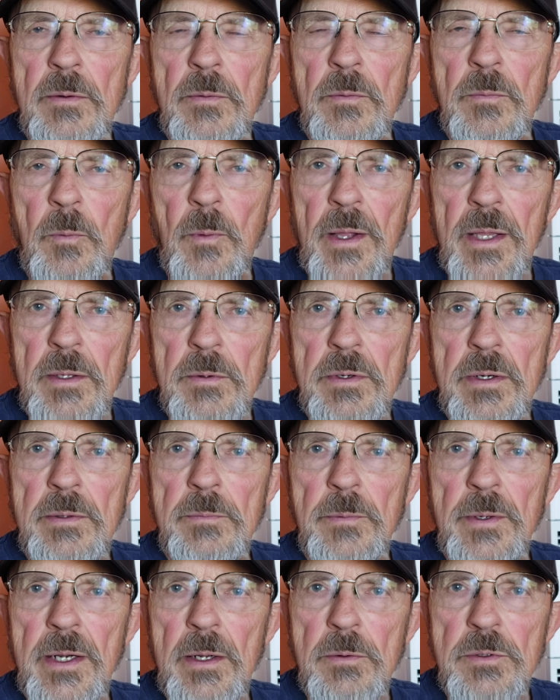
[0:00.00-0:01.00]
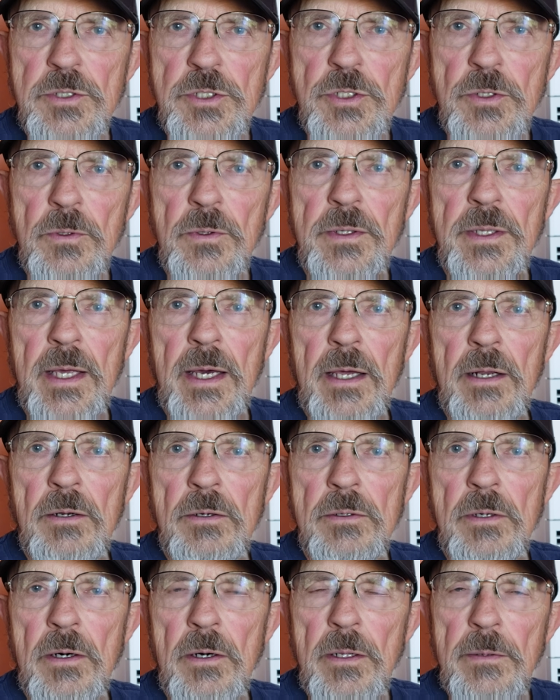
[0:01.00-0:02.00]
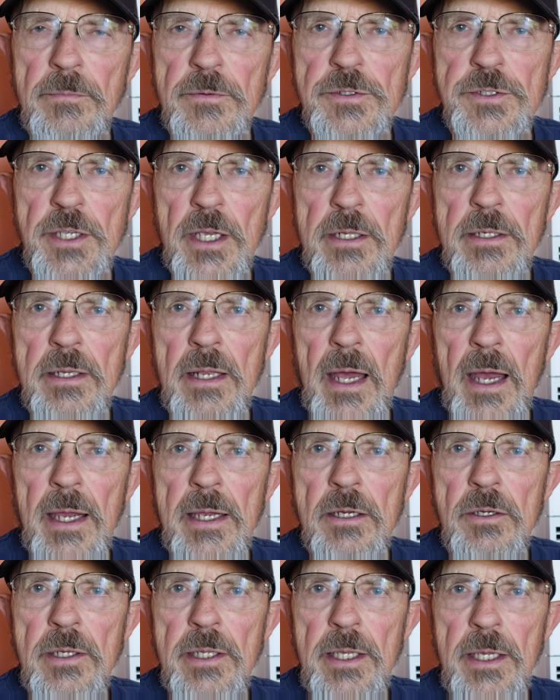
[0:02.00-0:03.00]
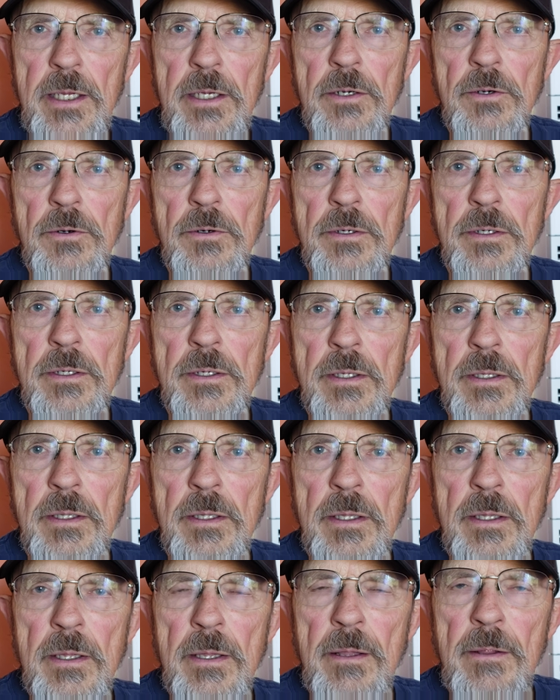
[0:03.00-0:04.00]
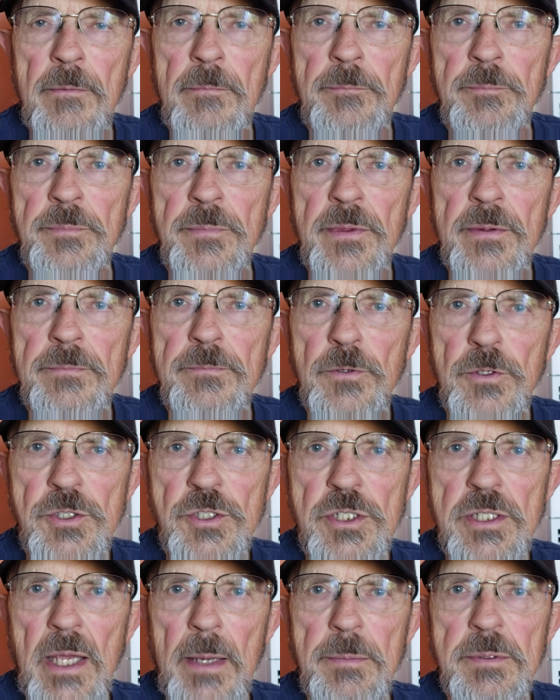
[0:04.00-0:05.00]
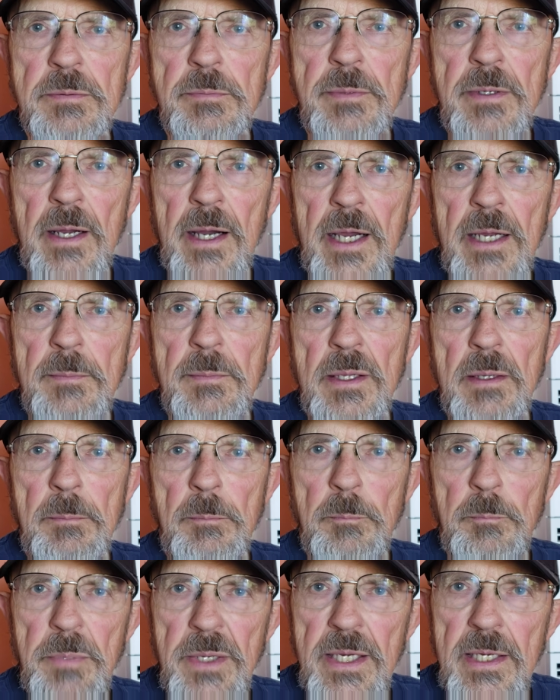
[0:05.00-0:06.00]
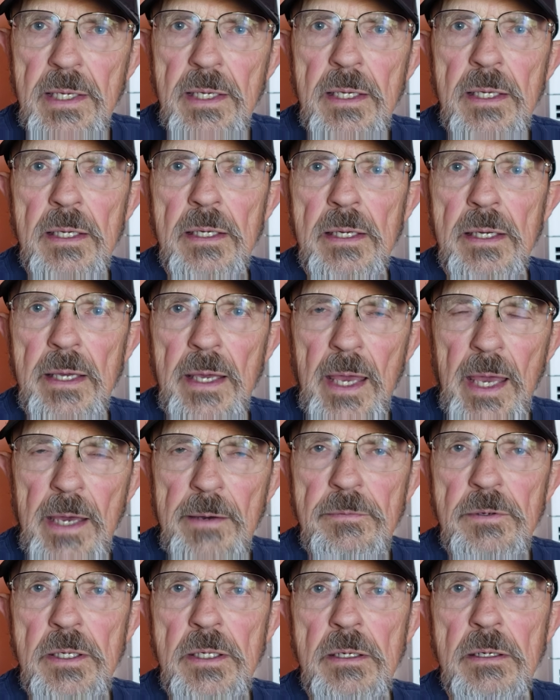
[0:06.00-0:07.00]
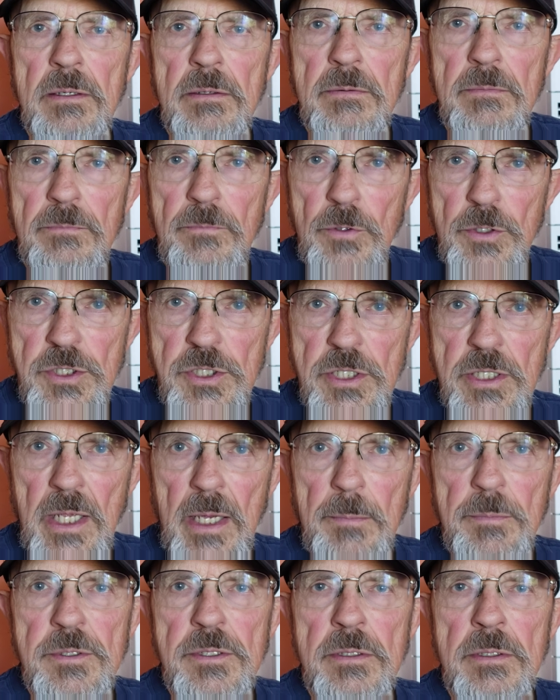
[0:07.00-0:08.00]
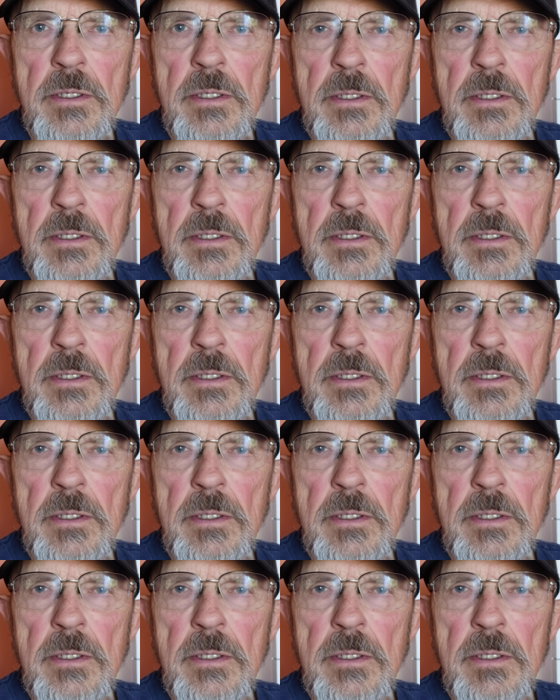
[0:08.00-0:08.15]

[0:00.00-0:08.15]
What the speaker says: when I was doing that, all of a sudden I could hear footsteps behind me, big, heavy footsteps.